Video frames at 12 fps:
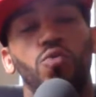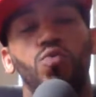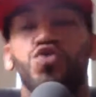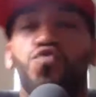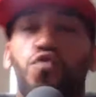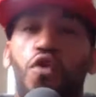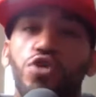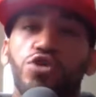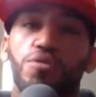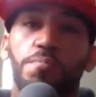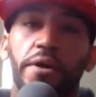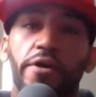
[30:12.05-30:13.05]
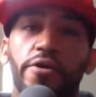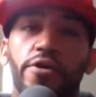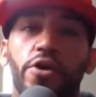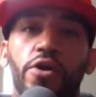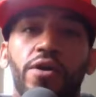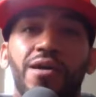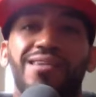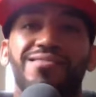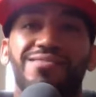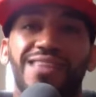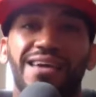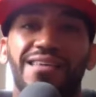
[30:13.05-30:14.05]
was far superior
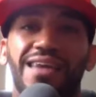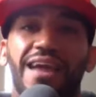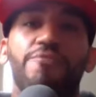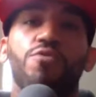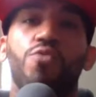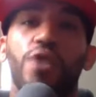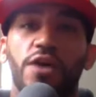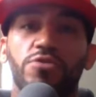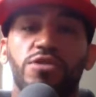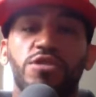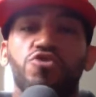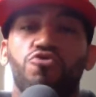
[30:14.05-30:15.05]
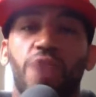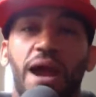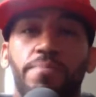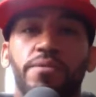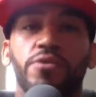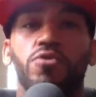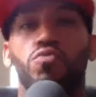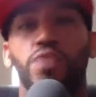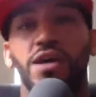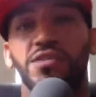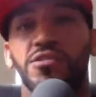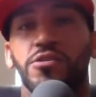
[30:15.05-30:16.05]
than everyone else's grappling or
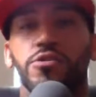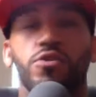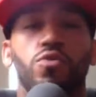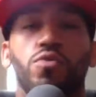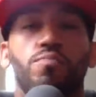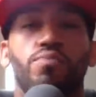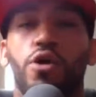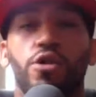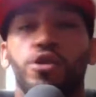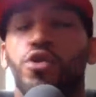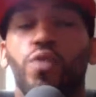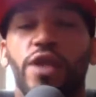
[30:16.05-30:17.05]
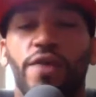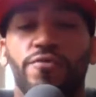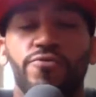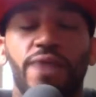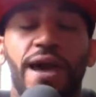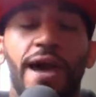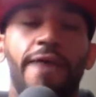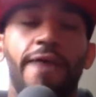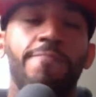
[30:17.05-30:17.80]
wrestling or brawling or whatever you had.